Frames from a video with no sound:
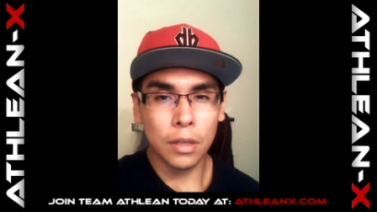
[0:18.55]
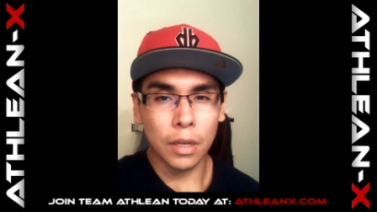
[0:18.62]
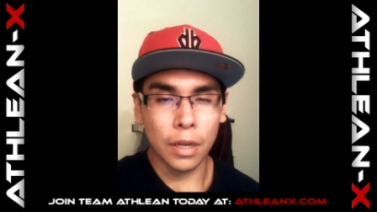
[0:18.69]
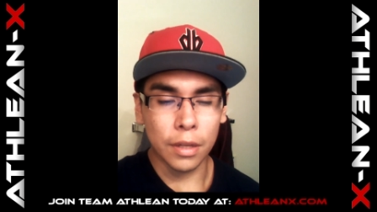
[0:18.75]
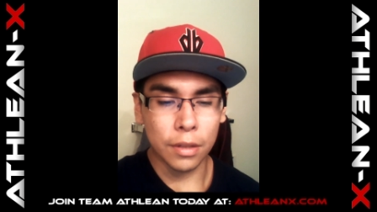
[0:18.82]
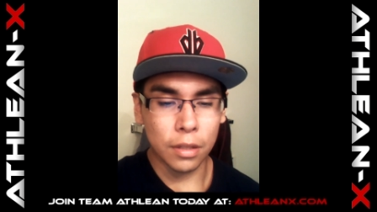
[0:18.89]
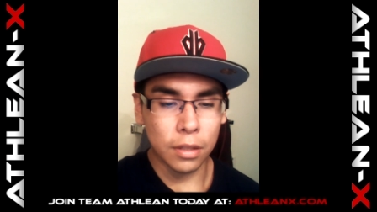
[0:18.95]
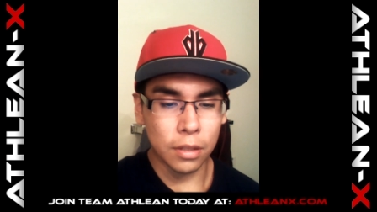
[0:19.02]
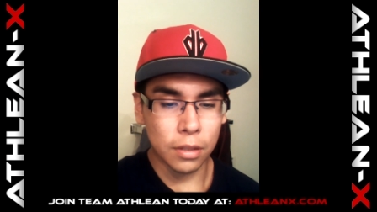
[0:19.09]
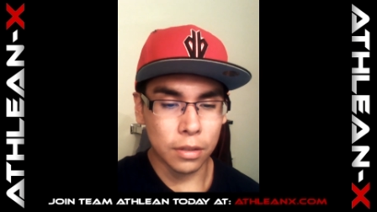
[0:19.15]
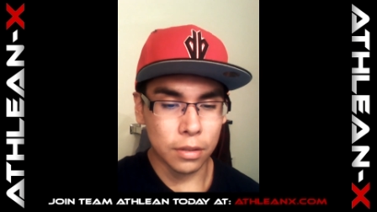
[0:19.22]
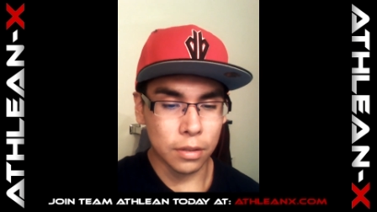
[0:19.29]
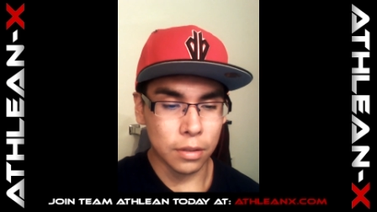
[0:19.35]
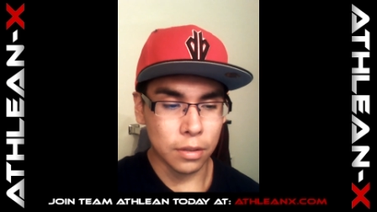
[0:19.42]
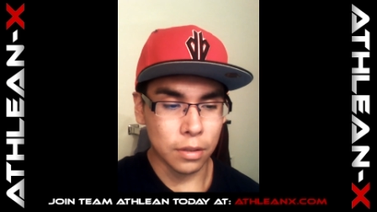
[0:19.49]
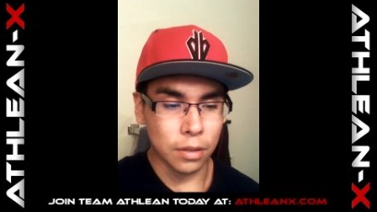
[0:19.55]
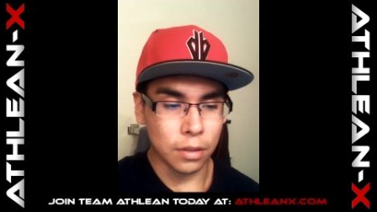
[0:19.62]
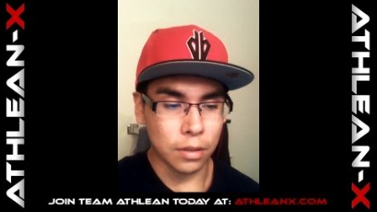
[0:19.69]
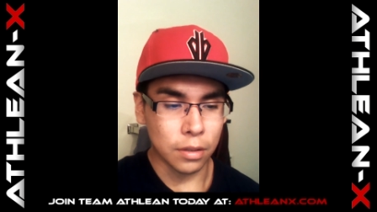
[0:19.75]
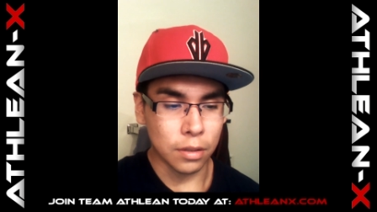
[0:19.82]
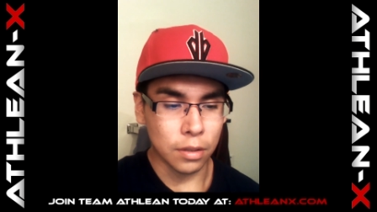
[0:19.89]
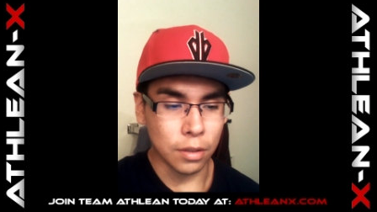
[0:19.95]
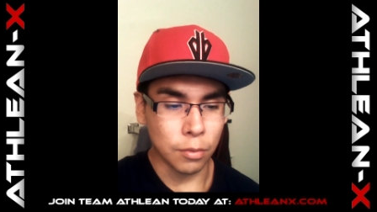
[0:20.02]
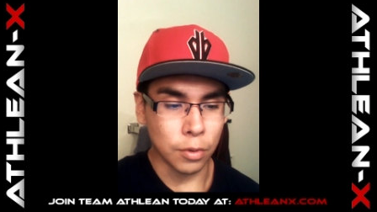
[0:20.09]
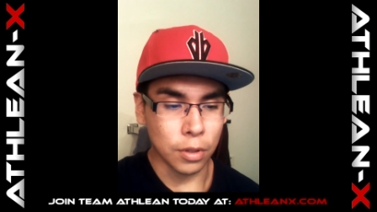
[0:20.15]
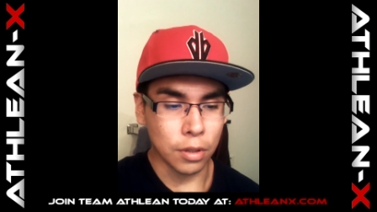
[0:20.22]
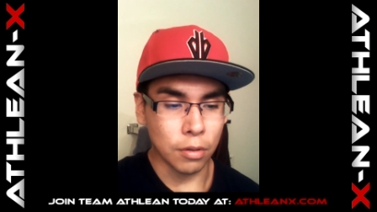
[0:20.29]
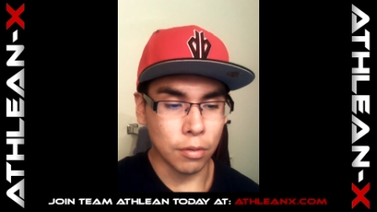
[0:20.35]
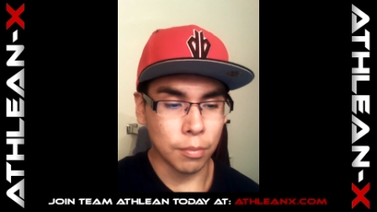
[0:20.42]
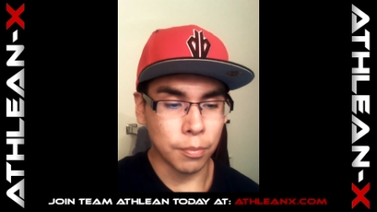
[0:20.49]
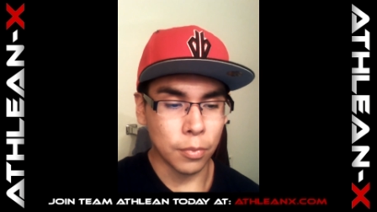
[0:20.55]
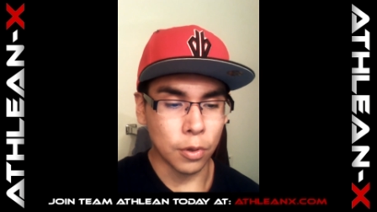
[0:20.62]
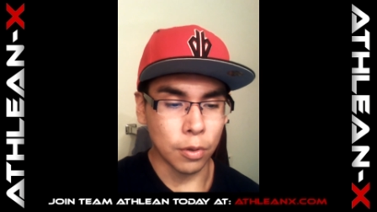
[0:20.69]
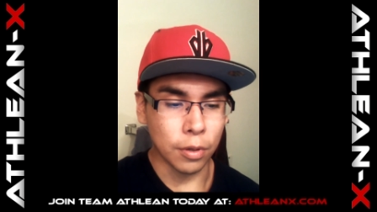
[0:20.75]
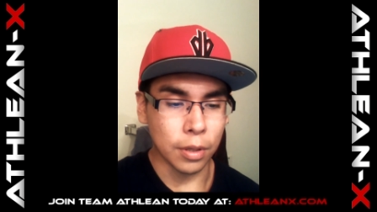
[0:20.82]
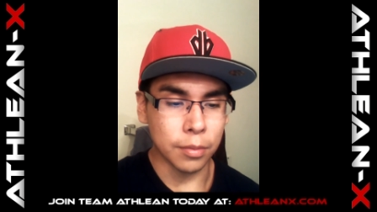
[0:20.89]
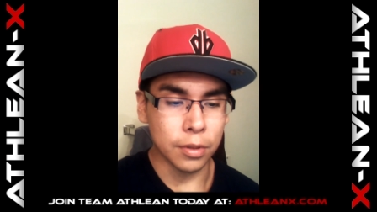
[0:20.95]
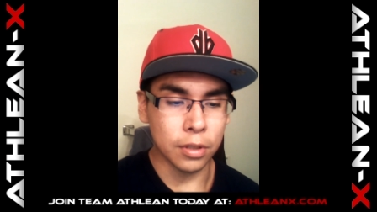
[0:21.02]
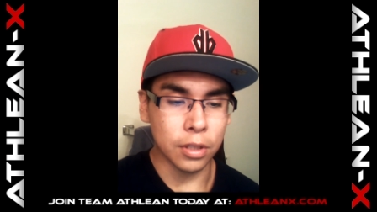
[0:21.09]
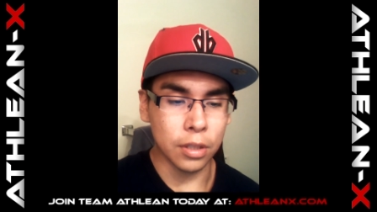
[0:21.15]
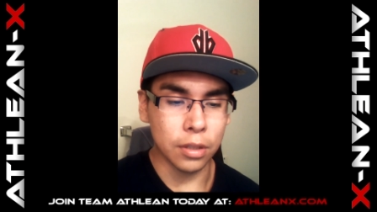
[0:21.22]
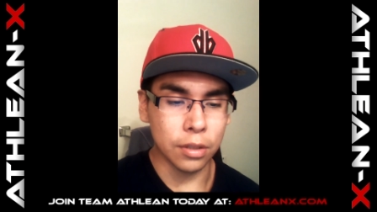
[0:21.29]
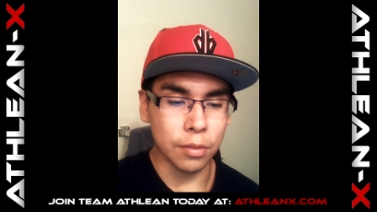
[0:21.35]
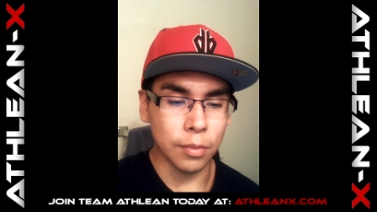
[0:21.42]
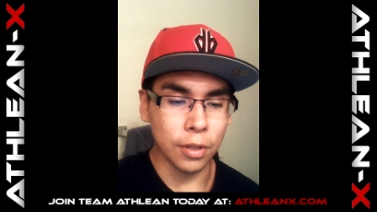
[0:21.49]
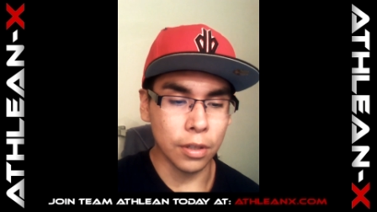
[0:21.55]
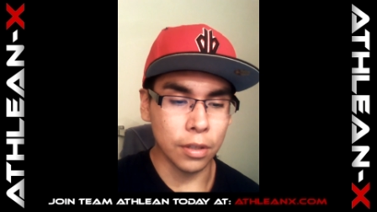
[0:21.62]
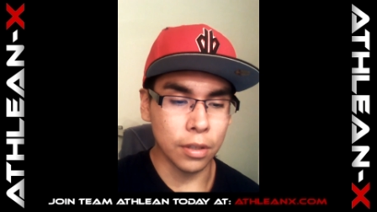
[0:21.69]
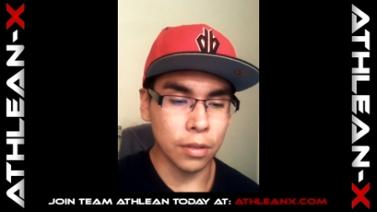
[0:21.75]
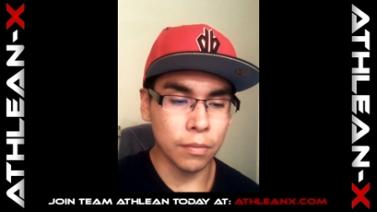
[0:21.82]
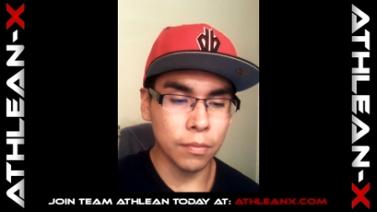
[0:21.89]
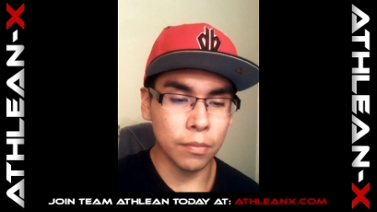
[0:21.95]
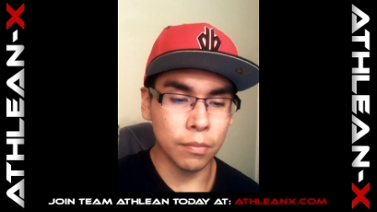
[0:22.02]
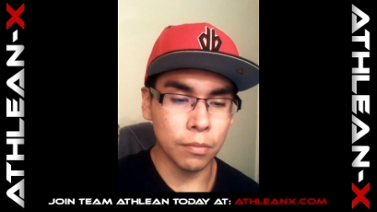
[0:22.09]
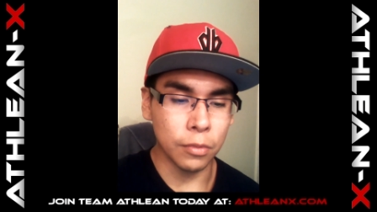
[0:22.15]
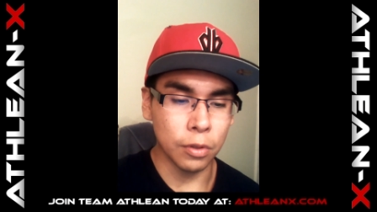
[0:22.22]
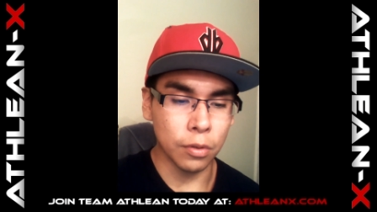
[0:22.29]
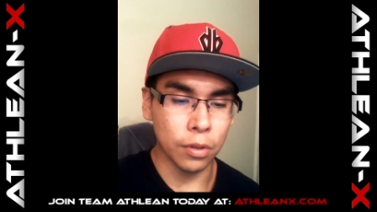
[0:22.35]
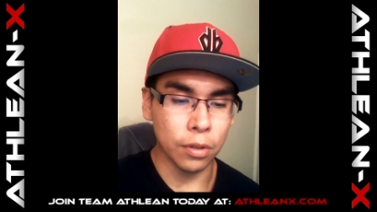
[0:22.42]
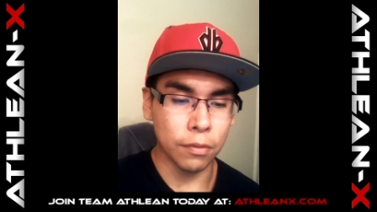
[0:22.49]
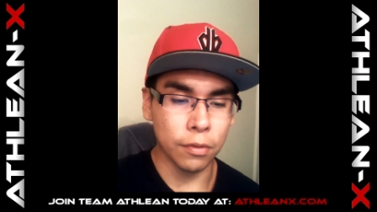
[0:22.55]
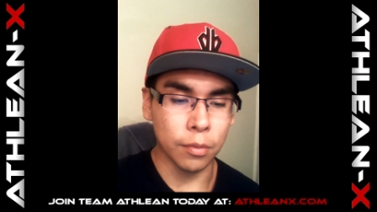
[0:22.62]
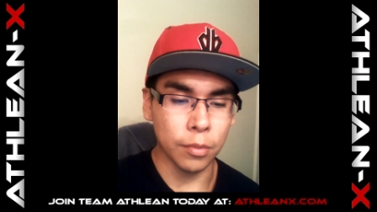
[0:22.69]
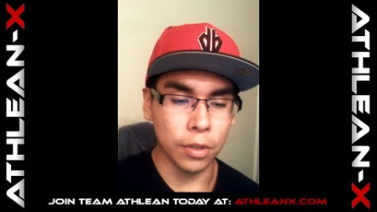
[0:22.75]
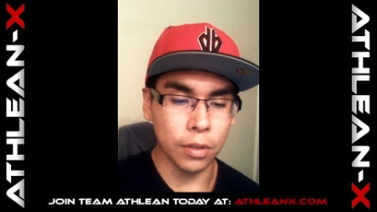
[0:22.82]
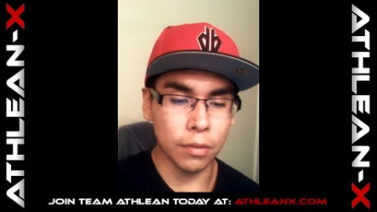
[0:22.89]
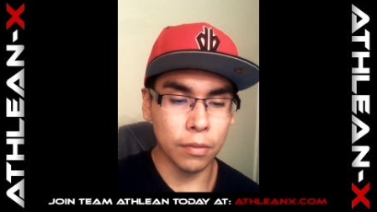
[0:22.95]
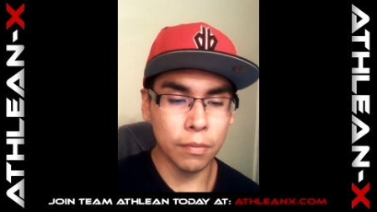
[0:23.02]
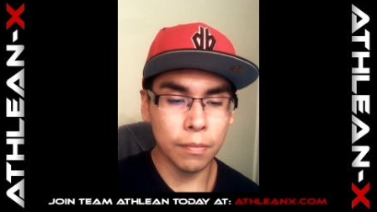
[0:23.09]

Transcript: Athlean-X is not just a workout program to change your body. You learn from it.